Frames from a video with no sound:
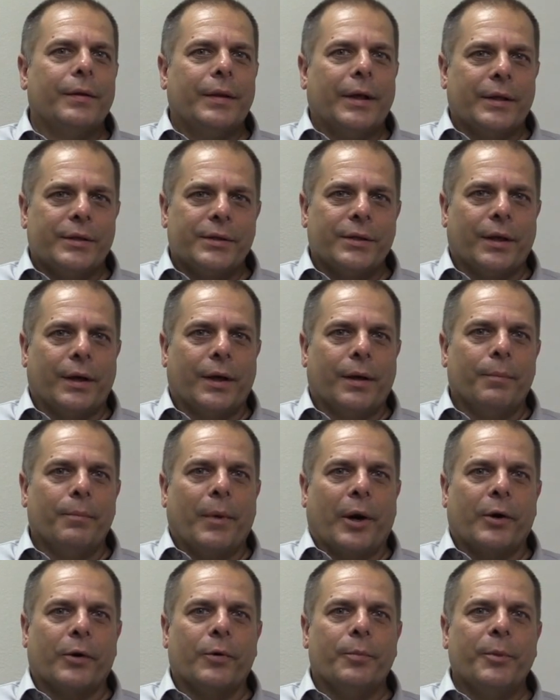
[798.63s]
That's
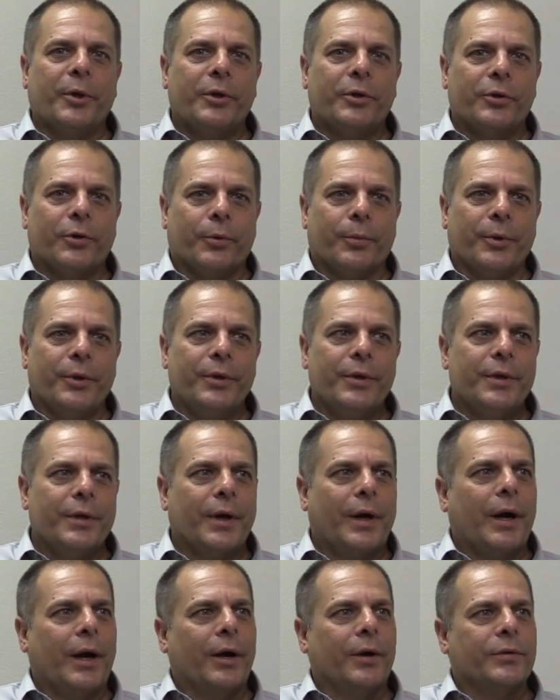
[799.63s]
Margo McDermed,
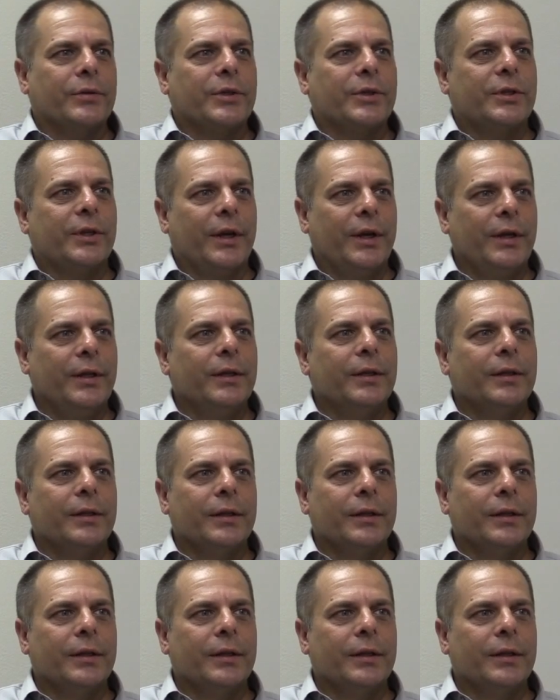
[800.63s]
our state